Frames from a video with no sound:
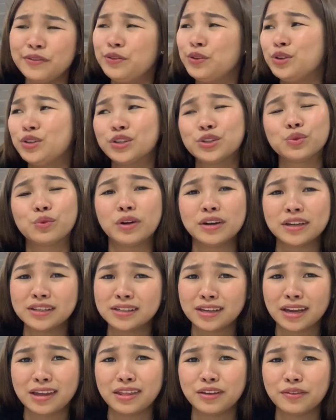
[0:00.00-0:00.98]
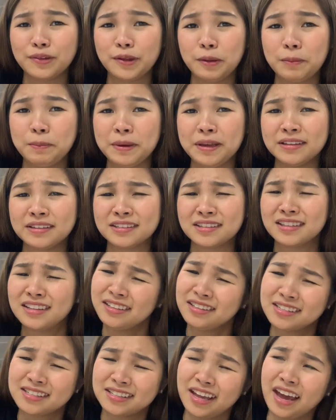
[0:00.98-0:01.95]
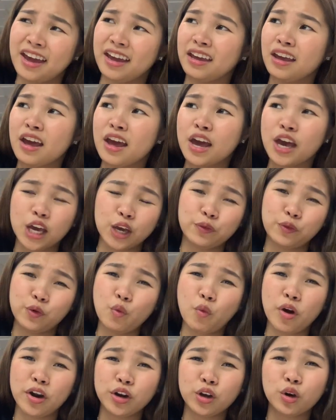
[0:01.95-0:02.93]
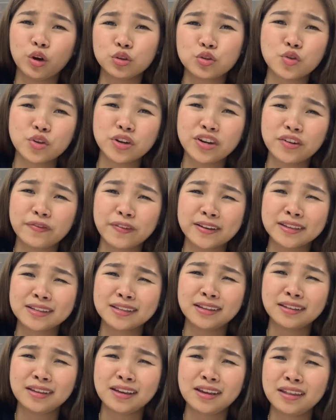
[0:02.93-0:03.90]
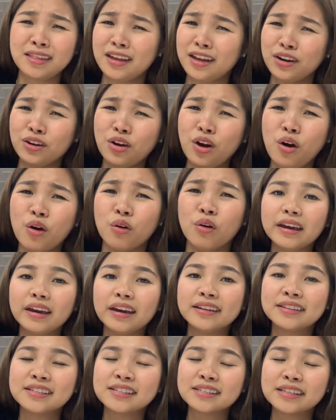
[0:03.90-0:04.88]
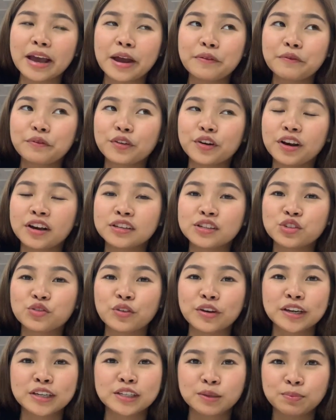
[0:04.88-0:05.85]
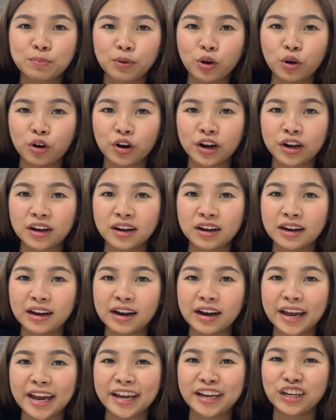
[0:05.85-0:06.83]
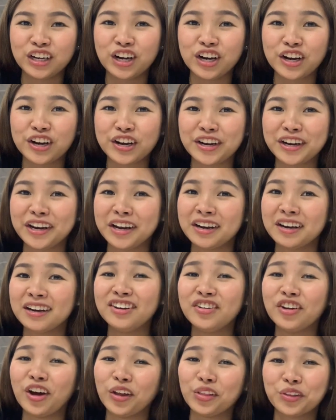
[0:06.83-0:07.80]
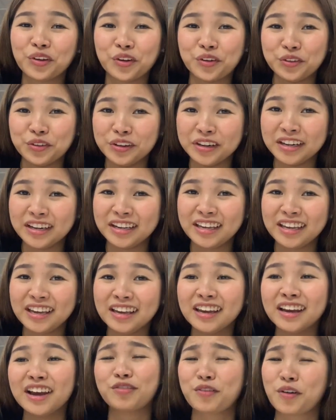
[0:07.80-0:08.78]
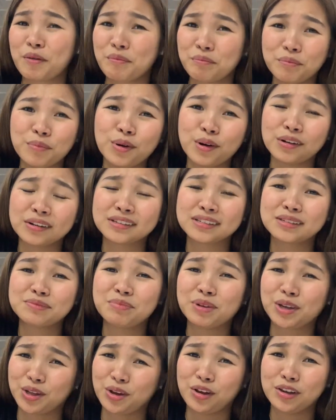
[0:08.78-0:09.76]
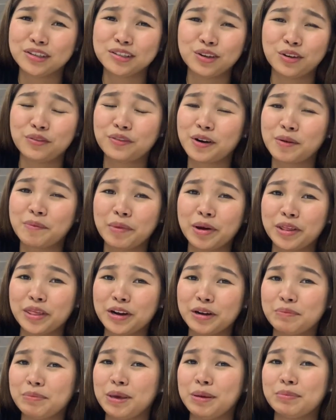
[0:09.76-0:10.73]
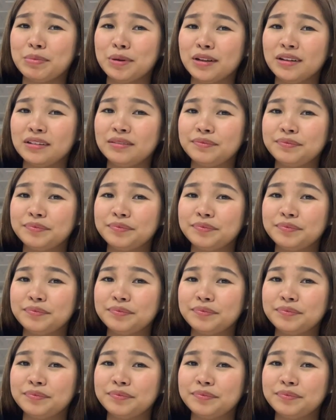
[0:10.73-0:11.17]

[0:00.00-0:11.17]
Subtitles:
If you just wanna stay in the Philippines, then stay. If you want to go to a different city, then go. It's time for us to explore and learn not only from books, but also from other people.